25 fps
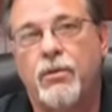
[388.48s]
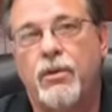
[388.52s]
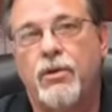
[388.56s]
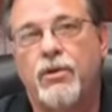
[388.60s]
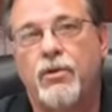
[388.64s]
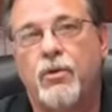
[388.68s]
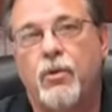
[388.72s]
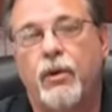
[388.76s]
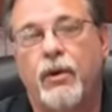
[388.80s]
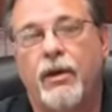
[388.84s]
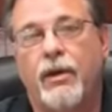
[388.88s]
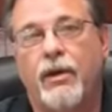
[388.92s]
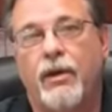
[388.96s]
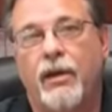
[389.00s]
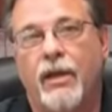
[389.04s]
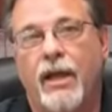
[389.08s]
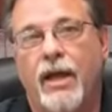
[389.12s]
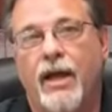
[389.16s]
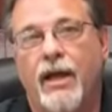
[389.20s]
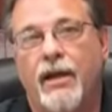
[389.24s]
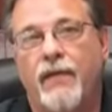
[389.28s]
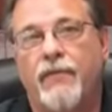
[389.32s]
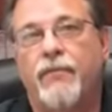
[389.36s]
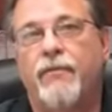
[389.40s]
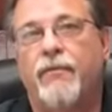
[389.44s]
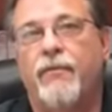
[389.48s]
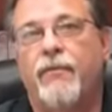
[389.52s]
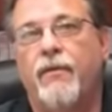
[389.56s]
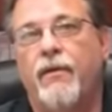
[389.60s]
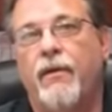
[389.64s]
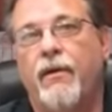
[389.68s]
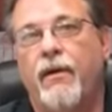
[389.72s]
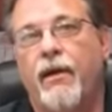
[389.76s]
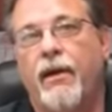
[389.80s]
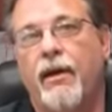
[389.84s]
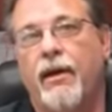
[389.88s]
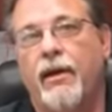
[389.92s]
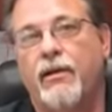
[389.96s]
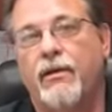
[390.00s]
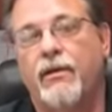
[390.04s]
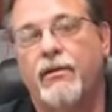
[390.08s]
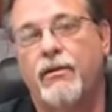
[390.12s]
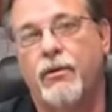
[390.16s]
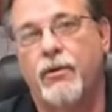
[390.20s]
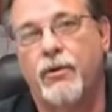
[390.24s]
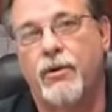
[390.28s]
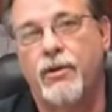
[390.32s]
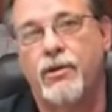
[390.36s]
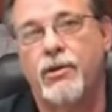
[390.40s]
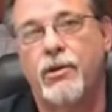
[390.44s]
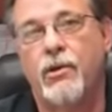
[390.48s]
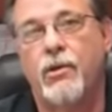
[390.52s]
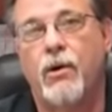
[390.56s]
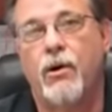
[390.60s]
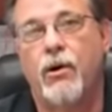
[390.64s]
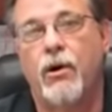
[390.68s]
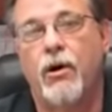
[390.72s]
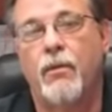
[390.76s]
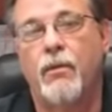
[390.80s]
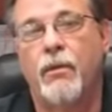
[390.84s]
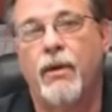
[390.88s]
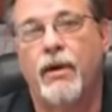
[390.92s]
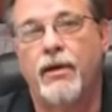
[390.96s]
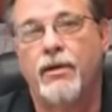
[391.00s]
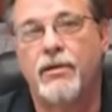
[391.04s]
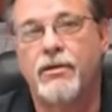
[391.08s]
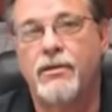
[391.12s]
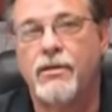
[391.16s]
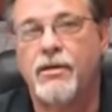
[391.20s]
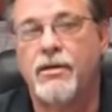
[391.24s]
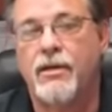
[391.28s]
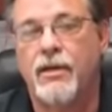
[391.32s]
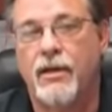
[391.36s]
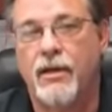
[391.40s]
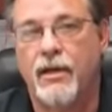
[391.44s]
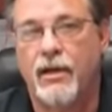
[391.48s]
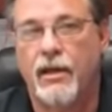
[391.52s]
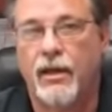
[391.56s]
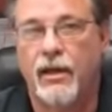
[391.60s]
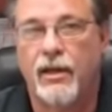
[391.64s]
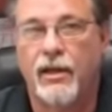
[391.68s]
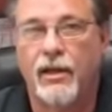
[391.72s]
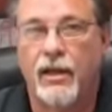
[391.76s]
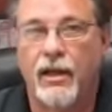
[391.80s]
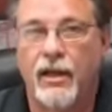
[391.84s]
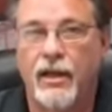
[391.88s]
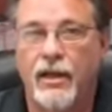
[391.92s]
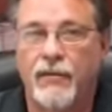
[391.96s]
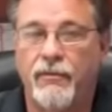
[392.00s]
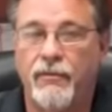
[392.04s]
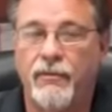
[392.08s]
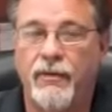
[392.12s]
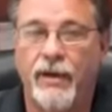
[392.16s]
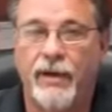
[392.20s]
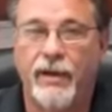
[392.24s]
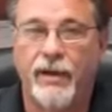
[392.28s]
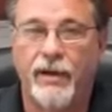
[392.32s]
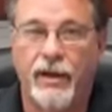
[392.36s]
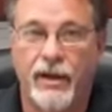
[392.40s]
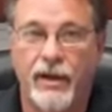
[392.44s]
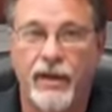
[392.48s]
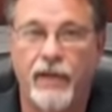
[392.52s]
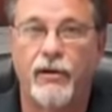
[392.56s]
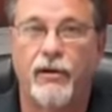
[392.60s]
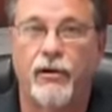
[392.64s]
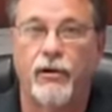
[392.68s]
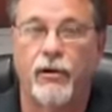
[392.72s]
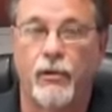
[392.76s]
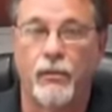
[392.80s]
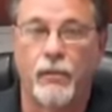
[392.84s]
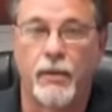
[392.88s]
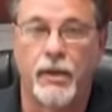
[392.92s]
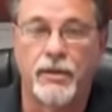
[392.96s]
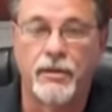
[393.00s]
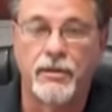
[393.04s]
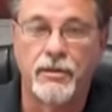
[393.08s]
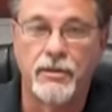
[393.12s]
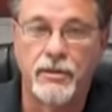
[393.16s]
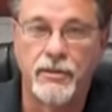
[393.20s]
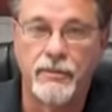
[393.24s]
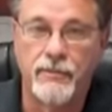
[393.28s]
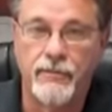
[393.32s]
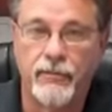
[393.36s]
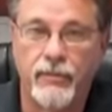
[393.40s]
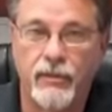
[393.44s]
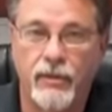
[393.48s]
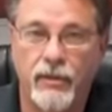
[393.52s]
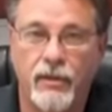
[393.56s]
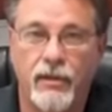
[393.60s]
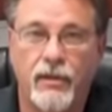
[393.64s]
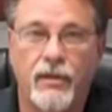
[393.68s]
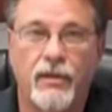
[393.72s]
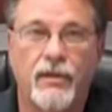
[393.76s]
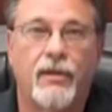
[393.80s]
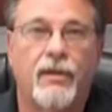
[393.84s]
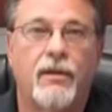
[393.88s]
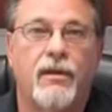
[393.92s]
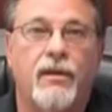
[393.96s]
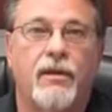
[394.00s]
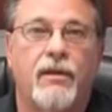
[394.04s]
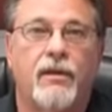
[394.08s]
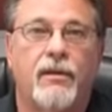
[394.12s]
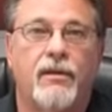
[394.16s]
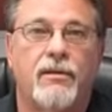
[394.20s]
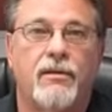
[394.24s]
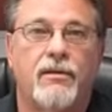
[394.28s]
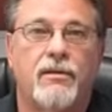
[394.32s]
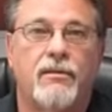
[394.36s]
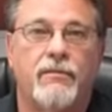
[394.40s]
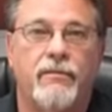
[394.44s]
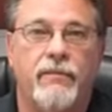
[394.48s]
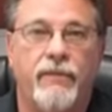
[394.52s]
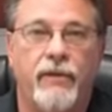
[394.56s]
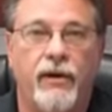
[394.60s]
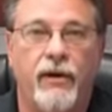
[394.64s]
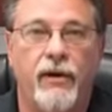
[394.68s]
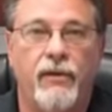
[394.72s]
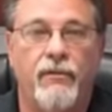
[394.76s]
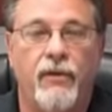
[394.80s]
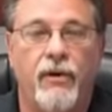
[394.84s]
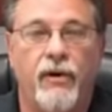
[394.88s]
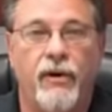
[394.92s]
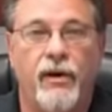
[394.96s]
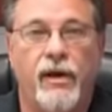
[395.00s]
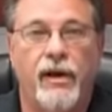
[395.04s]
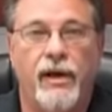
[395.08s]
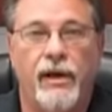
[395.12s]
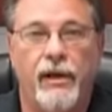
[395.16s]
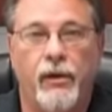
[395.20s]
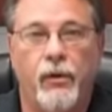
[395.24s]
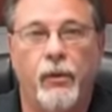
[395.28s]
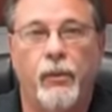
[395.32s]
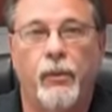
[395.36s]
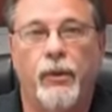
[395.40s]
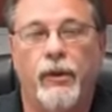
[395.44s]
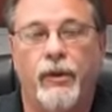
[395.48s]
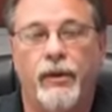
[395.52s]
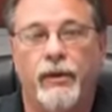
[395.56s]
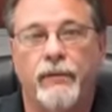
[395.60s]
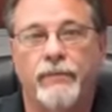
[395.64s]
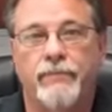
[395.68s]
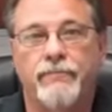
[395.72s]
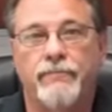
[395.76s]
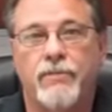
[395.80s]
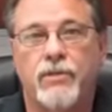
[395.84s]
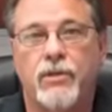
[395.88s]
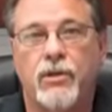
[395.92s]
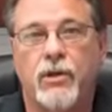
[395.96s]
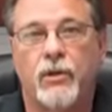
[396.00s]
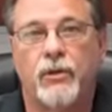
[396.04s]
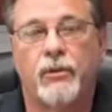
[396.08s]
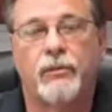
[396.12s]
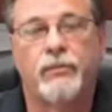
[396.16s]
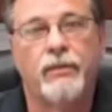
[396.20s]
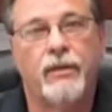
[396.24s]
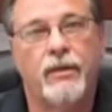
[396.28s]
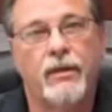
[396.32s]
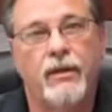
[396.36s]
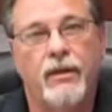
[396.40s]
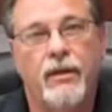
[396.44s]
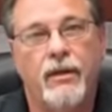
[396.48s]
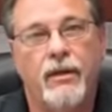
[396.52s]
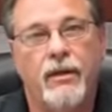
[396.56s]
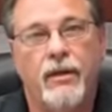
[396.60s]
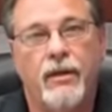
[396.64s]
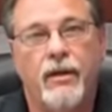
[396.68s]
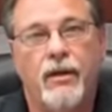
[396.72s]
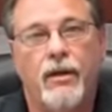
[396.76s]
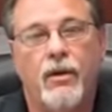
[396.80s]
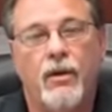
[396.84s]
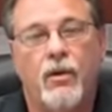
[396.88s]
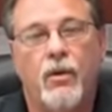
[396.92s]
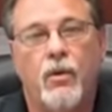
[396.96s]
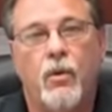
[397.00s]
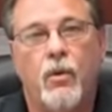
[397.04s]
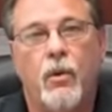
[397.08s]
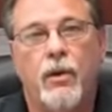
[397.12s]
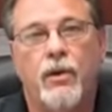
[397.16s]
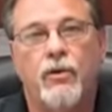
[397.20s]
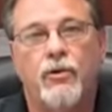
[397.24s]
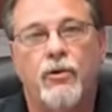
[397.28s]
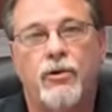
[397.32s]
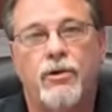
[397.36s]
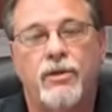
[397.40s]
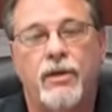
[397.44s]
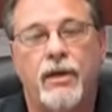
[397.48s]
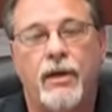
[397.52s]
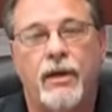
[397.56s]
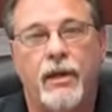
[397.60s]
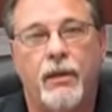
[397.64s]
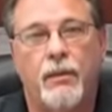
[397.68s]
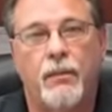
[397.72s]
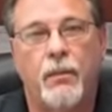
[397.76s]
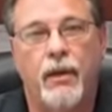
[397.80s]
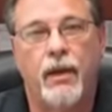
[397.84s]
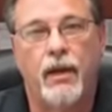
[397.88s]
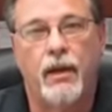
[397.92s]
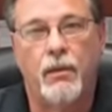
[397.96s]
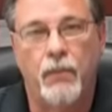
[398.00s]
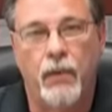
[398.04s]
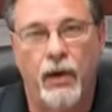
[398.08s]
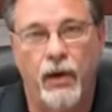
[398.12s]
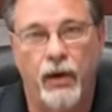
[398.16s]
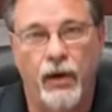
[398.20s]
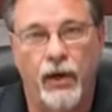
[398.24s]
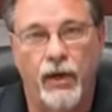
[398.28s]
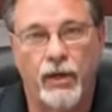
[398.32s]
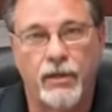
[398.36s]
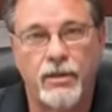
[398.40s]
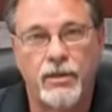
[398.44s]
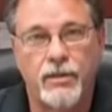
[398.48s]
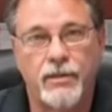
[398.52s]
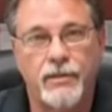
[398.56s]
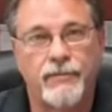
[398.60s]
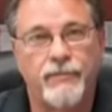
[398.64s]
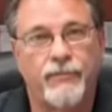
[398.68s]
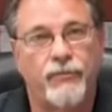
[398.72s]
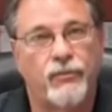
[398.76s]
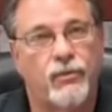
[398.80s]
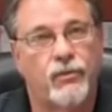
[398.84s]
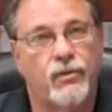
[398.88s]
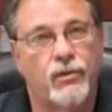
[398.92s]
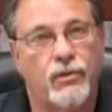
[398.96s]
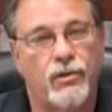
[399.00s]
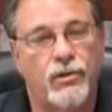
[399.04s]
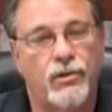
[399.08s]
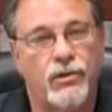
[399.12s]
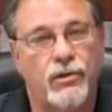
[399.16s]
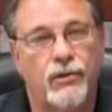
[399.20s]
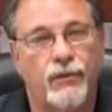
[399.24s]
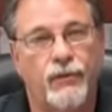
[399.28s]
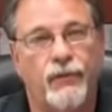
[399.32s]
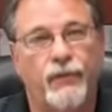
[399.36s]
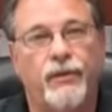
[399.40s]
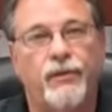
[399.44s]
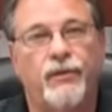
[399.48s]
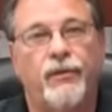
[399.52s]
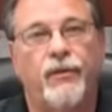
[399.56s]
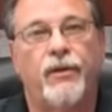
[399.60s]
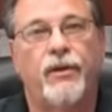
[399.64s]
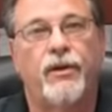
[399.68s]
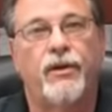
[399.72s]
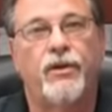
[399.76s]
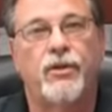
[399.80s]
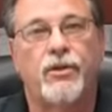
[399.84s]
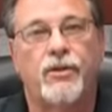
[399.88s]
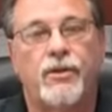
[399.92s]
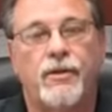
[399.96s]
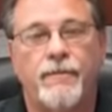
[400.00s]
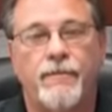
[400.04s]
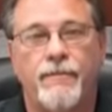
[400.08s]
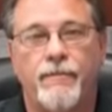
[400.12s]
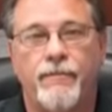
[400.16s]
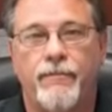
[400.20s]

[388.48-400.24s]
between life at 32 RMS and life at 8 RMS. It's very, very eye-opening. So when you're designing plain bearings, surface finish,